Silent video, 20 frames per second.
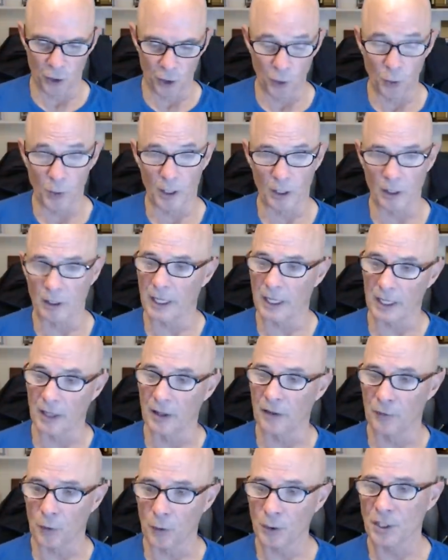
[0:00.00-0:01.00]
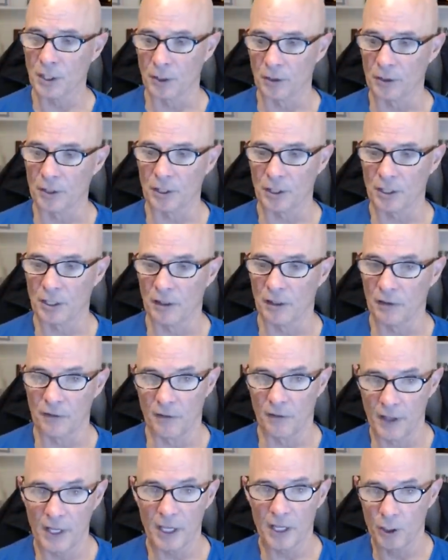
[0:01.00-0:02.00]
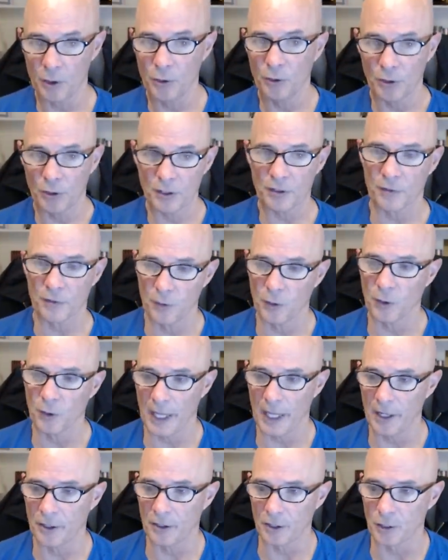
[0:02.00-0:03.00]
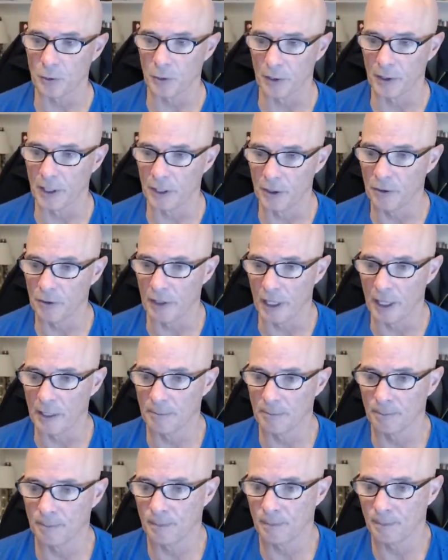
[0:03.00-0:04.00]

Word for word: do it like on the four cylinder stuff. They use full headers when they do that.